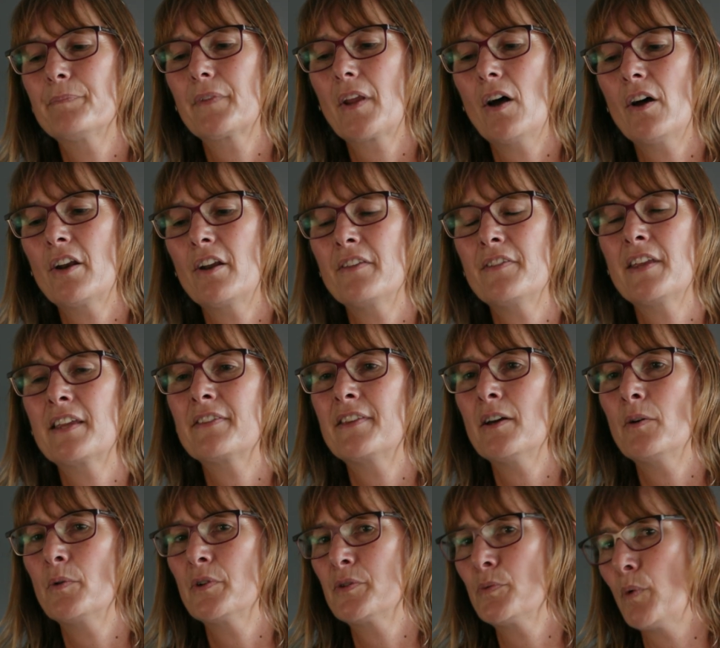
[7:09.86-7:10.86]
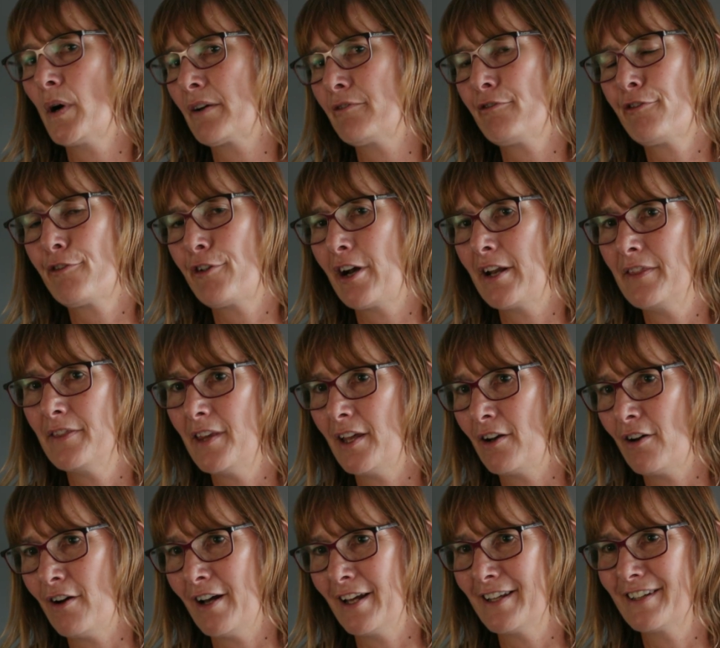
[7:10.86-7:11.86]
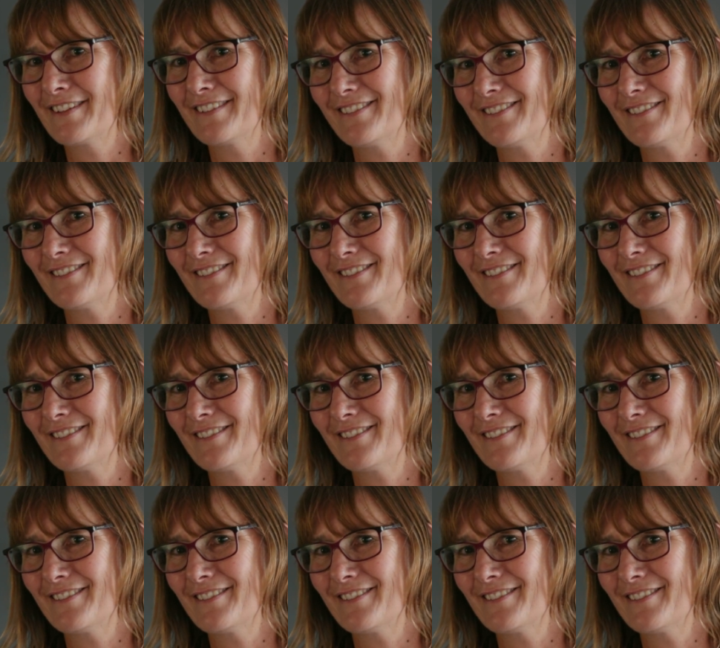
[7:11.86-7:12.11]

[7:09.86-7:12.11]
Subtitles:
I don't think there was one friend that I